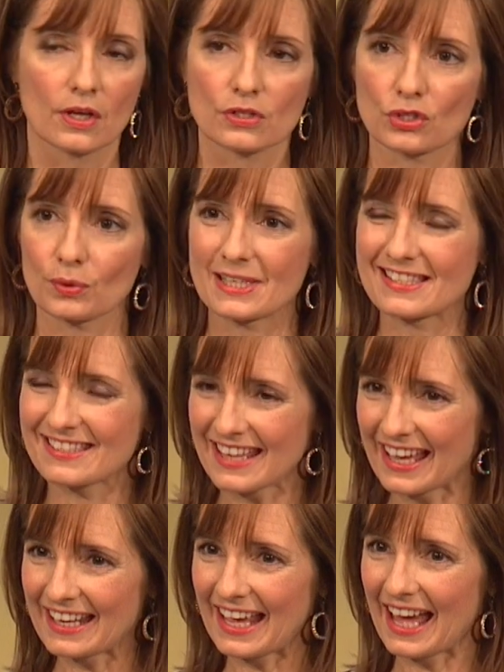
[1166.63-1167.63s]
So he
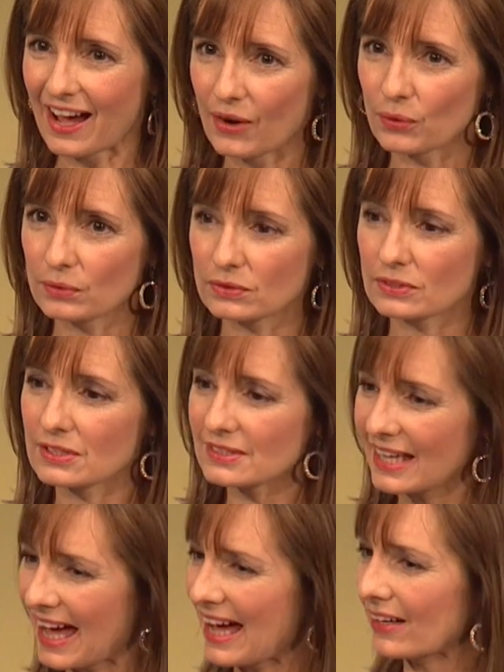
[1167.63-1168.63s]
set out to
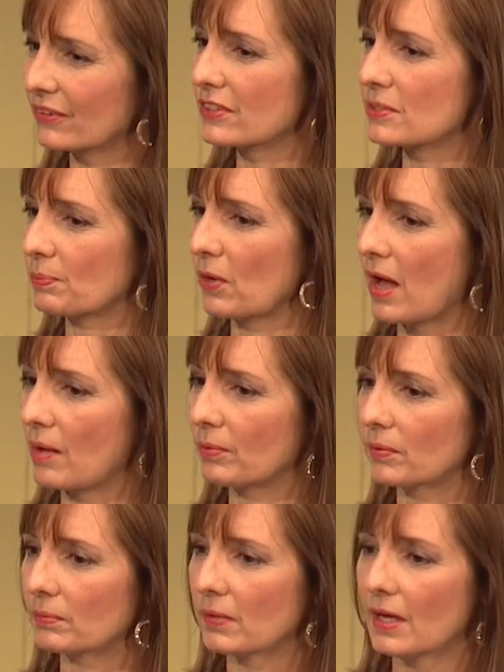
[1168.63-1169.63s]
tackle this
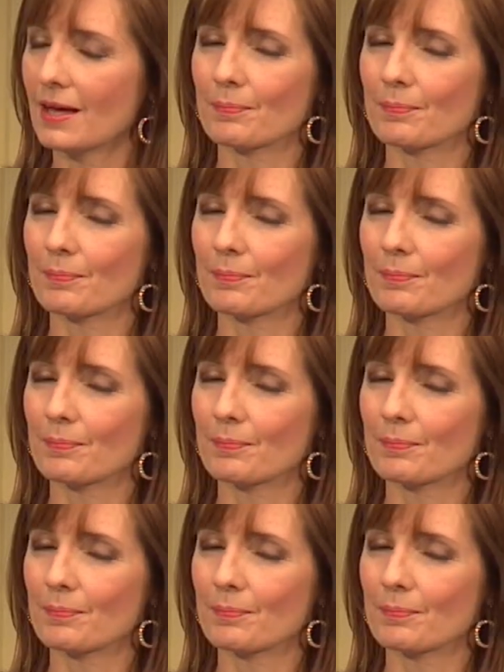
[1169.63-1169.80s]
problem